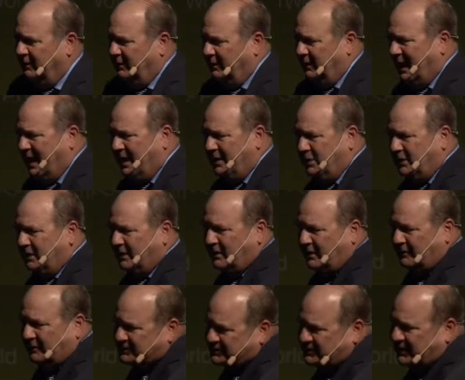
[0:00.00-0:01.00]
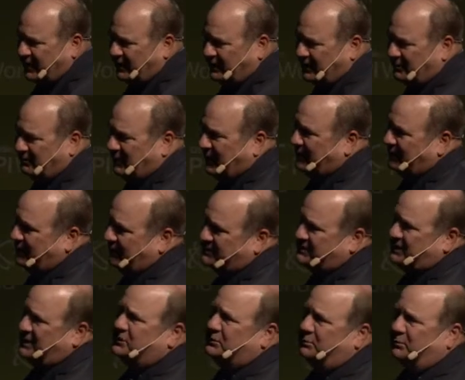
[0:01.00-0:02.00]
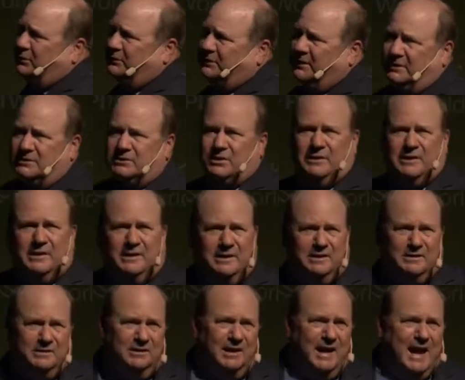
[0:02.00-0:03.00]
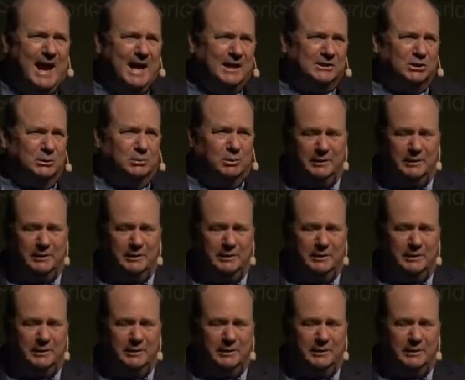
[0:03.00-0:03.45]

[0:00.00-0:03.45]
How do you get all this data and make it accessible to turn it into actionable